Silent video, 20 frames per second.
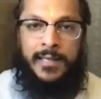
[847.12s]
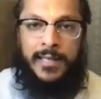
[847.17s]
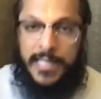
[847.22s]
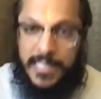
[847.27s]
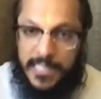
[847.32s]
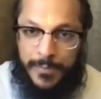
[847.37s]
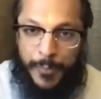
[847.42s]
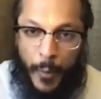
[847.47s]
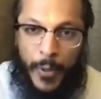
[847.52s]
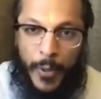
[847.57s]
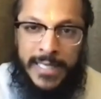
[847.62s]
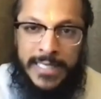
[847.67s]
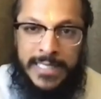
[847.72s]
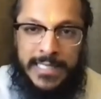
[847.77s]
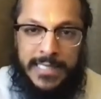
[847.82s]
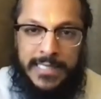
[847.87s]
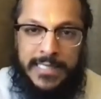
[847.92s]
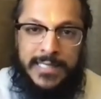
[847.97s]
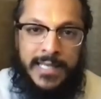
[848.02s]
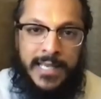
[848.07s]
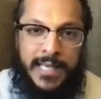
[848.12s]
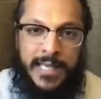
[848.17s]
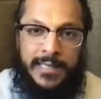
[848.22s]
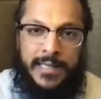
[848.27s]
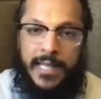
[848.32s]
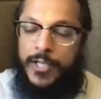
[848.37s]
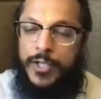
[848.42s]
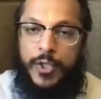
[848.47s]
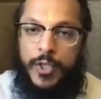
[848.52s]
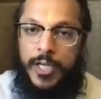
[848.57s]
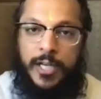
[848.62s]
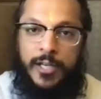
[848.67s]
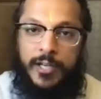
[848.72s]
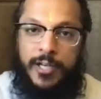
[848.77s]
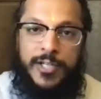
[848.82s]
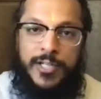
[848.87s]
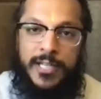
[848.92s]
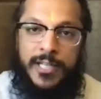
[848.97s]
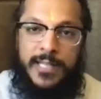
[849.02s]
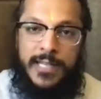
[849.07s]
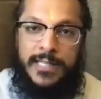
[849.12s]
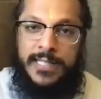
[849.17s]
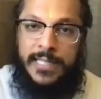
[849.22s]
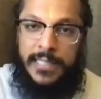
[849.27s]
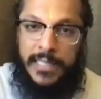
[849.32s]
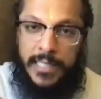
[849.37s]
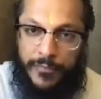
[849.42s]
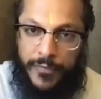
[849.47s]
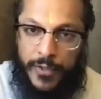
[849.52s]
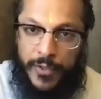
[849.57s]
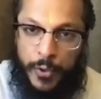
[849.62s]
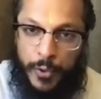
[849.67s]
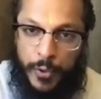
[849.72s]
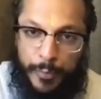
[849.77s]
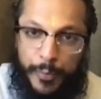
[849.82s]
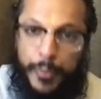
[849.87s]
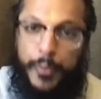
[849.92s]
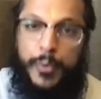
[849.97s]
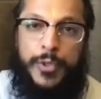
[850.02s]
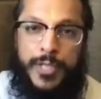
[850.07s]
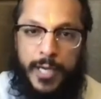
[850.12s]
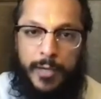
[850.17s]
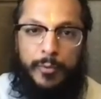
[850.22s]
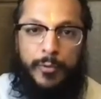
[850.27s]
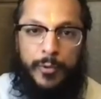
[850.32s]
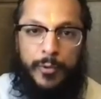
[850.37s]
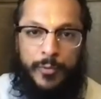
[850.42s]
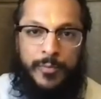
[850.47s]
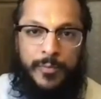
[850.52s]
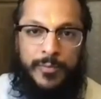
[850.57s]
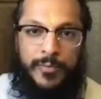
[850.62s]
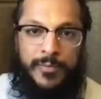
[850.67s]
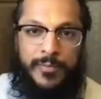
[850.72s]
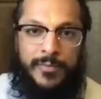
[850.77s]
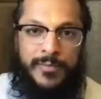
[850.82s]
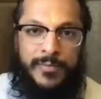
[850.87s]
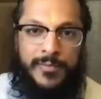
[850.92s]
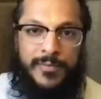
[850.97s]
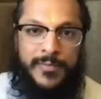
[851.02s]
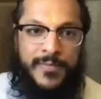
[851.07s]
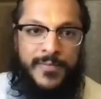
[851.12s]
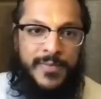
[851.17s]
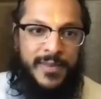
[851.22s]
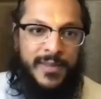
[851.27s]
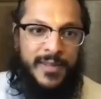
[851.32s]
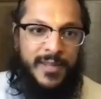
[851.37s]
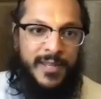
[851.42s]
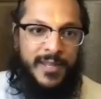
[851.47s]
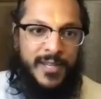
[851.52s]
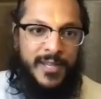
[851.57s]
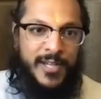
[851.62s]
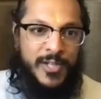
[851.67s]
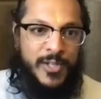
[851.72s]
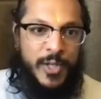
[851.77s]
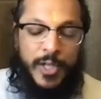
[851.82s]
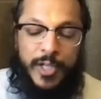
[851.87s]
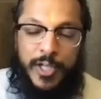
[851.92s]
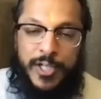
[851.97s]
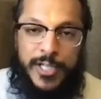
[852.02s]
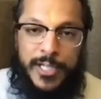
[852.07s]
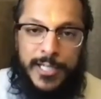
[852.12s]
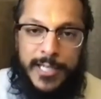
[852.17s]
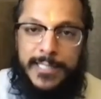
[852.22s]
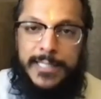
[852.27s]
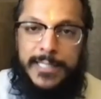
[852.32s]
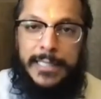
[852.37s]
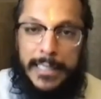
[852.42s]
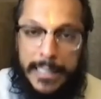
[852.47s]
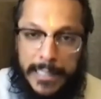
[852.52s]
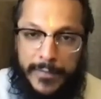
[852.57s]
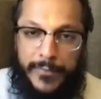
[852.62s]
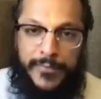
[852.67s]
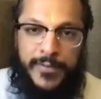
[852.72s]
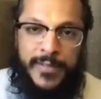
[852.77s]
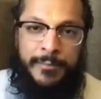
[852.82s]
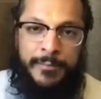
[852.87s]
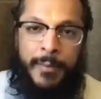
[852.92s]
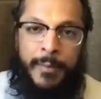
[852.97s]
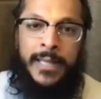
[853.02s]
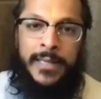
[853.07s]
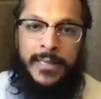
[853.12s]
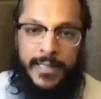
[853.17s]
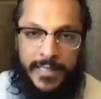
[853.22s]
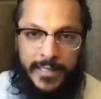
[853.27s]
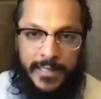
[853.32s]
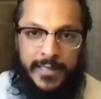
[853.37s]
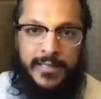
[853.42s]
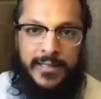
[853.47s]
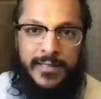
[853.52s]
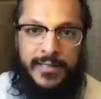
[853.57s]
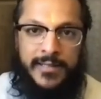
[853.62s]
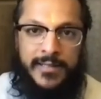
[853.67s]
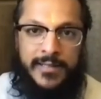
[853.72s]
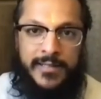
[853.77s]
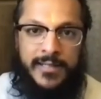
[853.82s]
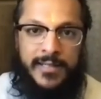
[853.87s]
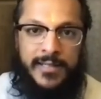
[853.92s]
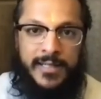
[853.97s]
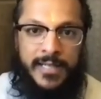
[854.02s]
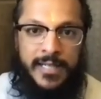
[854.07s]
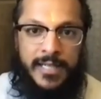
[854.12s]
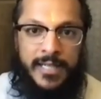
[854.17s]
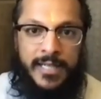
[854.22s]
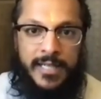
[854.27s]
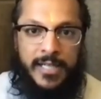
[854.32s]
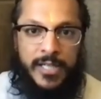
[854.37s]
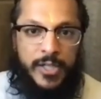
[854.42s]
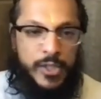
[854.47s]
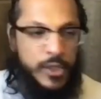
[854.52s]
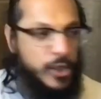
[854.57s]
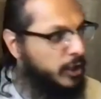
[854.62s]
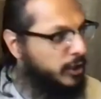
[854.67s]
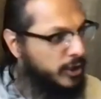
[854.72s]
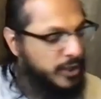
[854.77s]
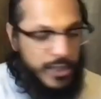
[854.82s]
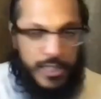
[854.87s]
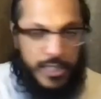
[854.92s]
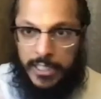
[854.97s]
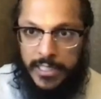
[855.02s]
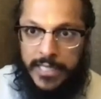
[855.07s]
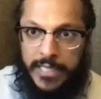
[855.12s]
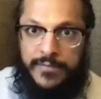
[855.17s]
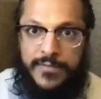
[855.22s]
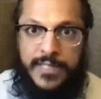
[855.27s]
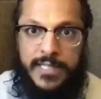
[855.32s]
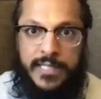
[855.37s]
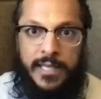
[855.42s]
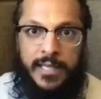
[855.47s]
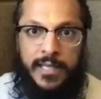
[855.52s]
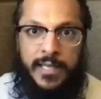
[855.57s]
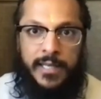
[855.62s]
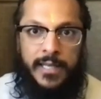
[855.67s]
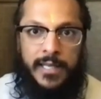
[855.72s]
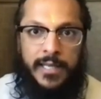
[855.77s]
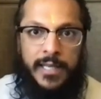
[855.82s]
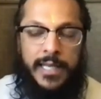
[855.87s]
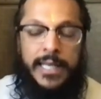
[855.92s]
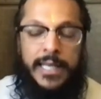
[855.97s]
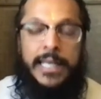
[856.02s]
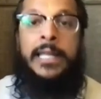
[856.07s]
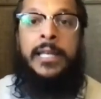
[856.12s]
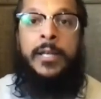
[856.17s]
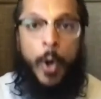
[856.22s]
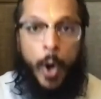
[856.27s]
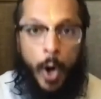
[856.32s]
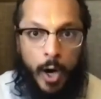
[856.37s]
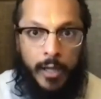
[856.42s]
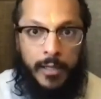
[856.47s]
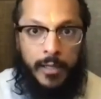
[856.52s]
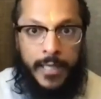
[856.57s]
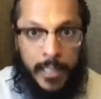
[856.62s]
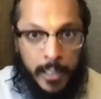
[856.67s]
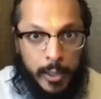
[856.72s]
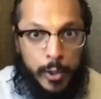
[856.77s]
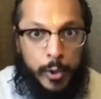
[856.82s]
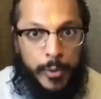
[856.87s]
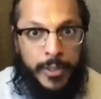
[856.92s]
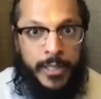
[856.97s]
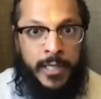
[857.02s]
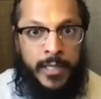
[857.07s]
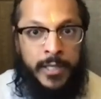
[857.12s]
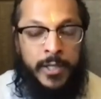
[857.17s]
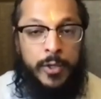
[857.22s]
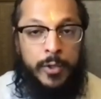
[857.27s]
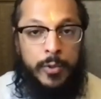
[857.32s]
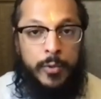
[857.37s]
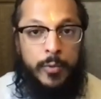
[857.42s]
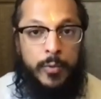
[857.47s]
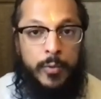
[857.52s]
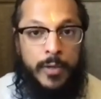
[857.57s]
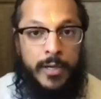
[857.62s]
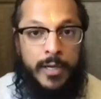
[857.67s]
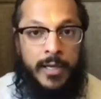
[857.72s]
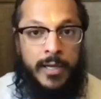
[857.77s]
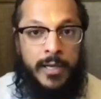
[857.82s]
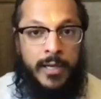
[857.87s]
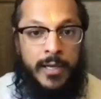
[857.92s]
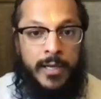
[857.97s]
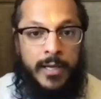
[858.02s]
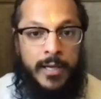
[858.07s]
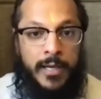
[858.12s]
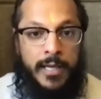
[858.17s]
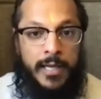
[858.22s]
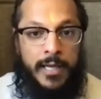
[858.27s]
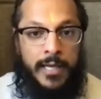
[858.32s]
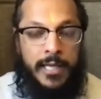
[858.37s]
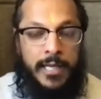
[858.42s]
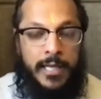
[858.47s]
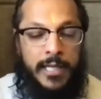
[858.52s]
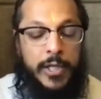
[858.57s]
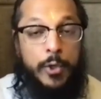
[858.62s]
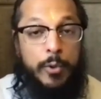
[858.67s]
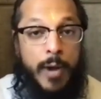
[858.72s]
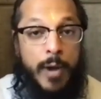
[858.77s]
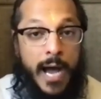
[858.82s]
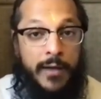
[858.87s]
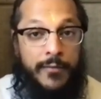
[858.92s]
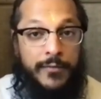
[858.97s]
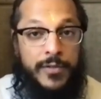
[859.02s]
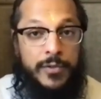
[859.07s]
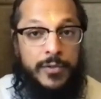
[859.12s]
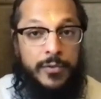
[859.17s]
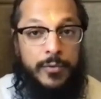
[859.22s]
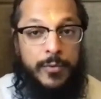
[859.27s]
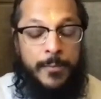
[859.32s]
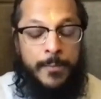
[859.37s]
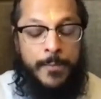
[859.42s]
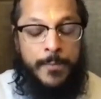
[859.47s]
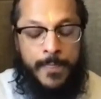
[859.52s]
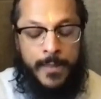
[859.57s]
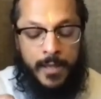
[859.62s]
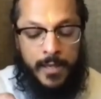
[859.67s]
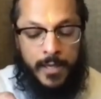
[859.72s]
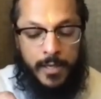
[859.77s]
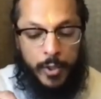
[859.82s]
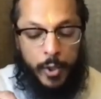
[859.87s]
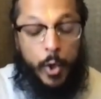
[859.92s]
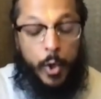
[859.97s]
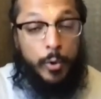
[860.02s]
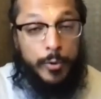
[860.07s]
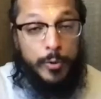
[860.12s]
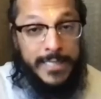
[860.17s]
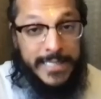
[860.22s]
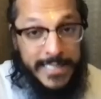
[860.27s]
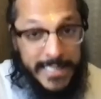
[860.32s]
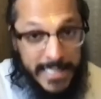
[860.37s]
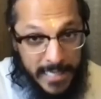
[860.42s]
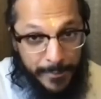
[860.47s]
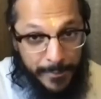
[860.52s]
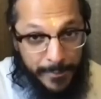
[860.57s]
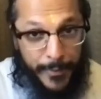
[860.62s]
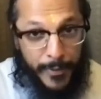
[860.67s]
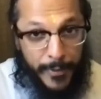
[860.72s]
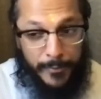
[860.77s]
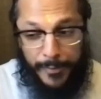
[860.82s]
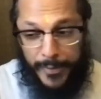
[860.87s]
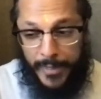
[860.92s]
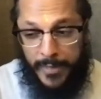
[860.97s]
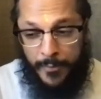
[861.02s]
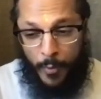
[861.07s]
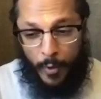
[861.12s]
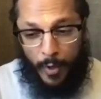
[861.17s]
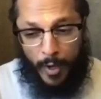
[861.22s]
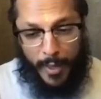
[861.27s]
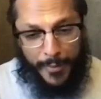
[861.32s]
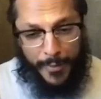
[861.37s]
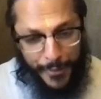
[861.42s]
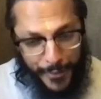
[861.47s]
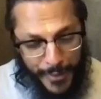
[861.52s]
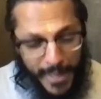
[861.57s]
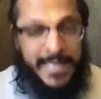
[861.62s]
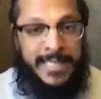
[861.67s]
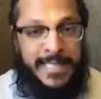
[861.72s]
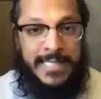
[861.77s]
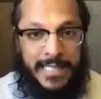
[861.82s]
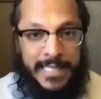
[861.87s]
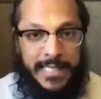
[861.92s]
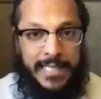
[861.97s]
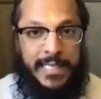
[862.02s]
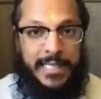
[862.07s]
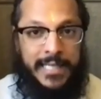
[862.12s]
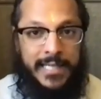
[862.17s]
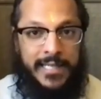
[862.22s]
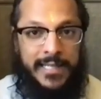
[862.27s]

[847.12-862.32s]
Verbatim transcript: His point is that Sri Krishna doesn't live in your puja room. Sri Krishna doesn't live in the mandir. Sri Krishna lives in all, including you, you have to go deeper, be more authentic